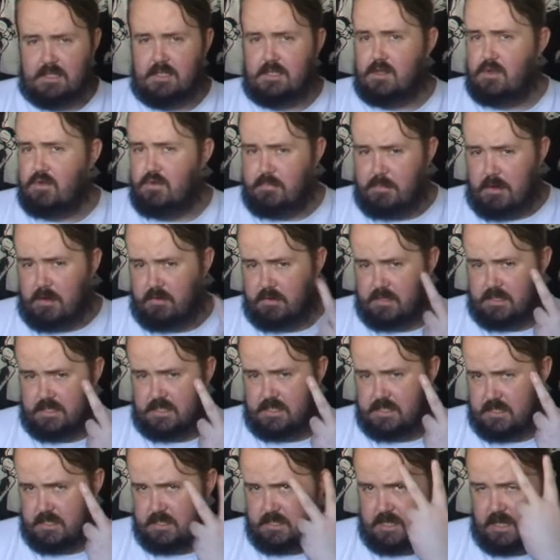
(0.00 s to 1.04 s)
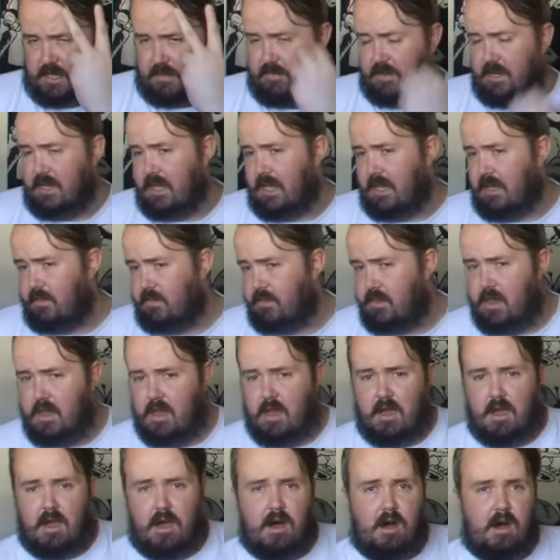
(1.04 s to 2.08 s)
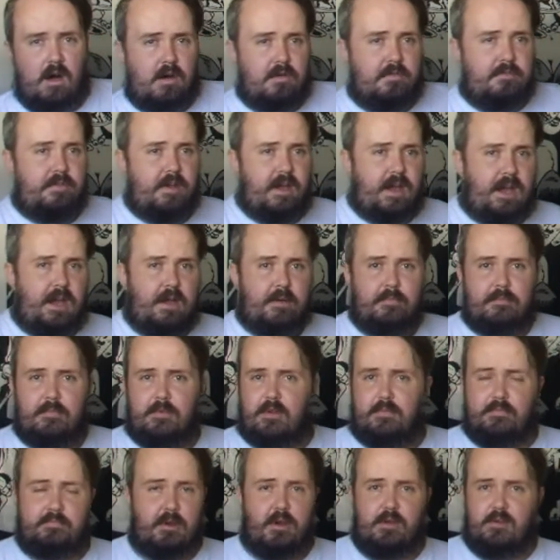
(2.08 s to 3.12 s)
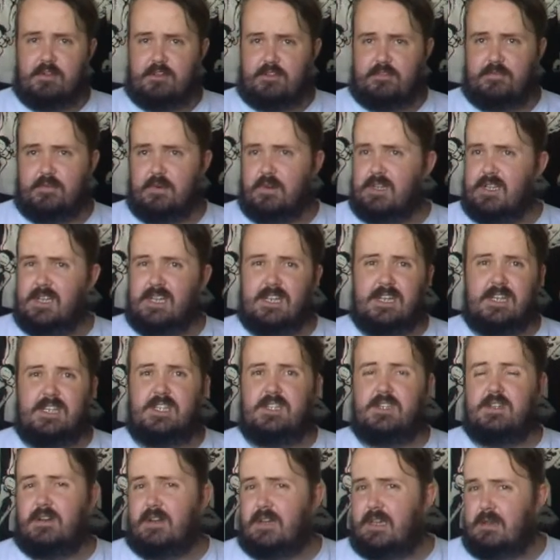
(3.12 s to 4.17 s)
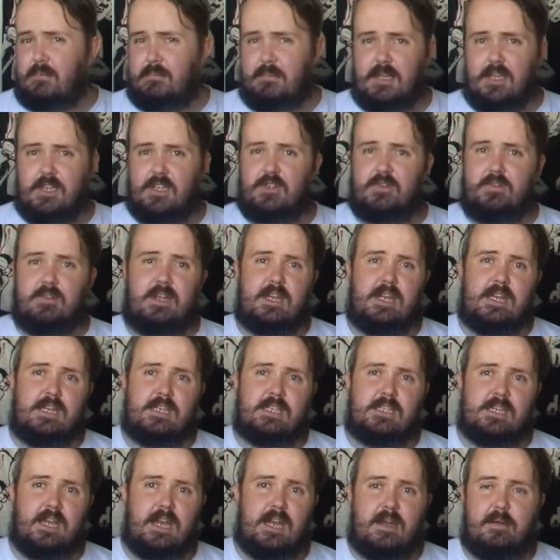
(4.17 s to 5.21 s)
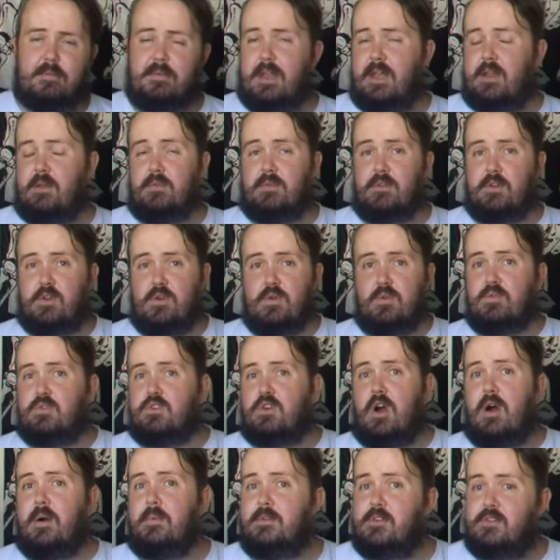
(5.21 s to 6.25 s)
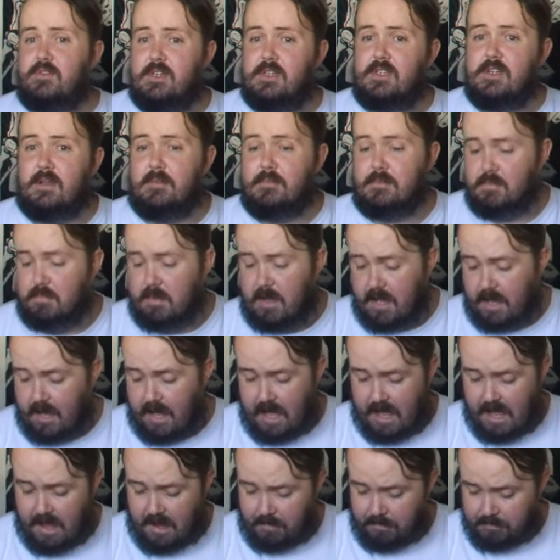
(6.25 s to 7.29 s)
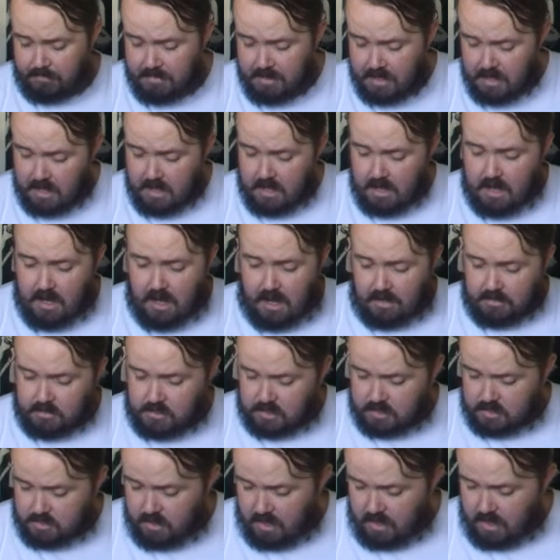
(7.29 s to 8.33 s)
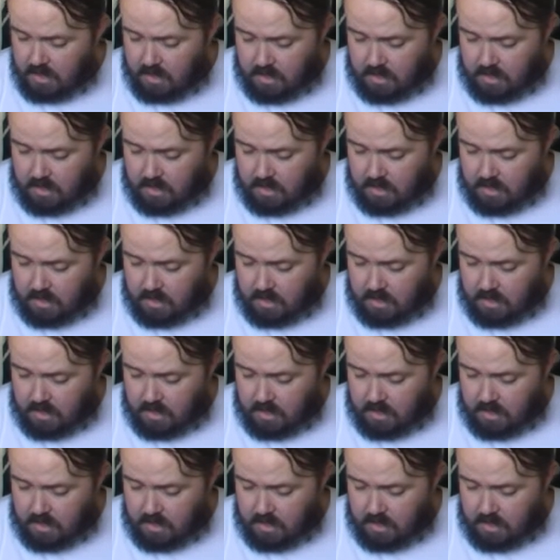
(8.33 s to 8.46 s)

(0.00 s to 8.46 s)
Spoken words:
two bonus DVDs of bonus footage, documentaries, and had all the cool commentaries on as well. I really